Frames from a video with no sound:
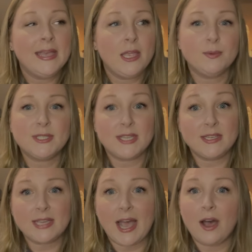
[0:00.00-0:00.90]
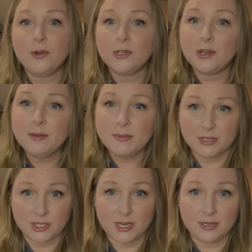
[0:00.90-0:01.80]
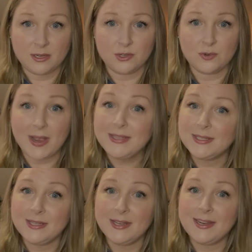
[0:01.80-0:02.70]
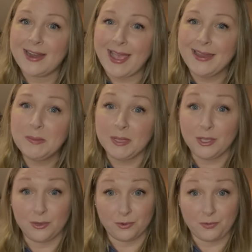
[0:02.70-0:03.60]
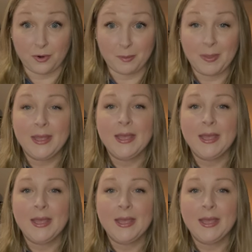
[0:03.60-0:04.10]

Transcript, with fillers: He was sent out on a mission dressed in an enemy uniform,